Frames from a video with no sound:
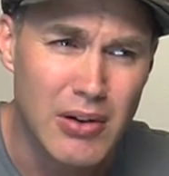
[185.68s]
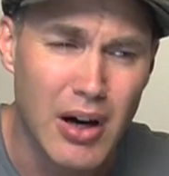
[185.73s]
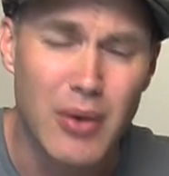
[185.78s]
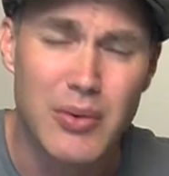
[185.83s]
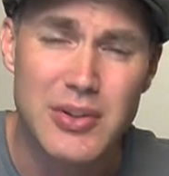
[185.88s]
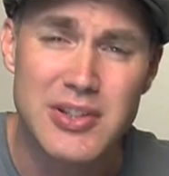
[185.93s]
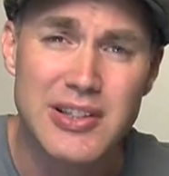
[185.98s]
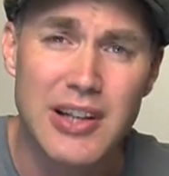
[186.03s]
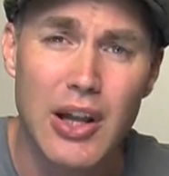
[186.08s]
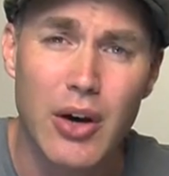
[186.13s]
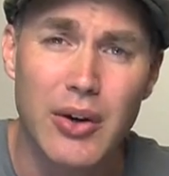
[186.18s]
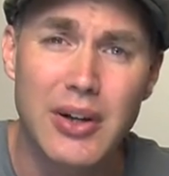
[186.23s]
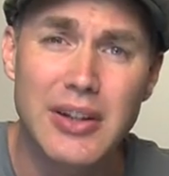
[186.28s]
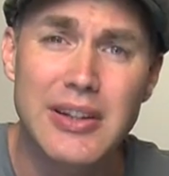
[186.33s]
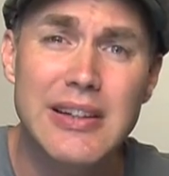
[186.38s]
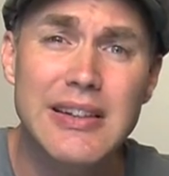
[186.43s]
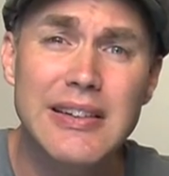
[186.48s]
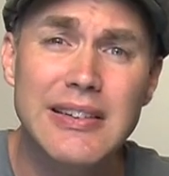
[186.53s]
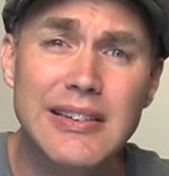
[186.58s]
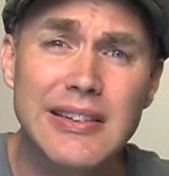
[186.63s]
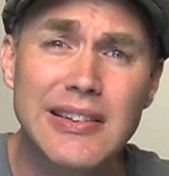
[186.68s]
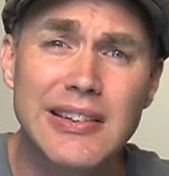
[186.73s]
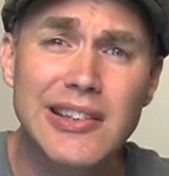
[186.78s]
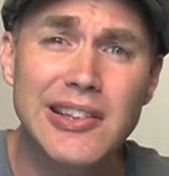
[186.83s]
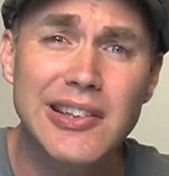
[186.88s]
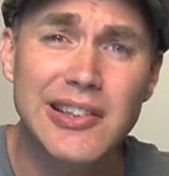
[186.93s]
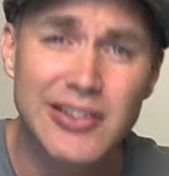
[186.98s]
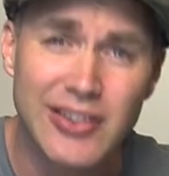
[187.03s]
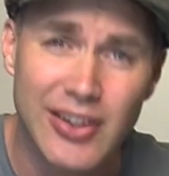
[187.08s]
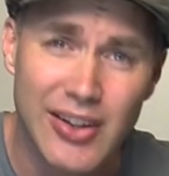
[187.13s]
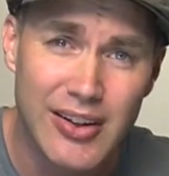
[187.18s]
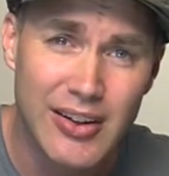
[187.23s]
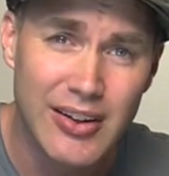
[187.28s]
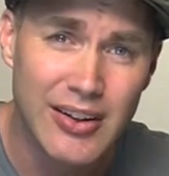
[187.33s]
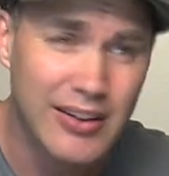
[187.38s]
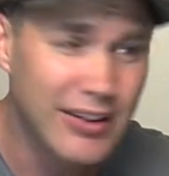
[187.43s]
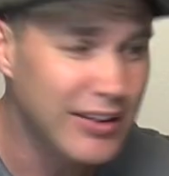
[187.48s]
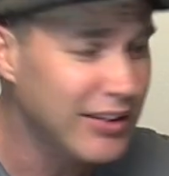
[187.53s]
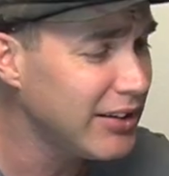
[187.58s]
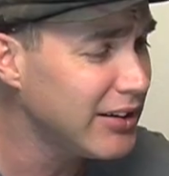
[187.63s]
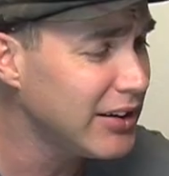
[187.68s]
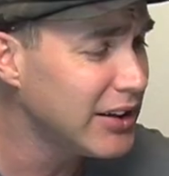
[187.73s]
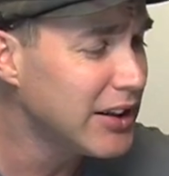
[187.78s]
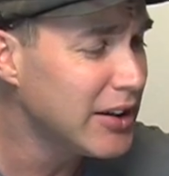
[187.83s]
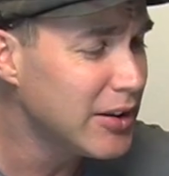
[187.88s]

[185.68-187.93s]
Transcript: Oh, it's lower. Uh,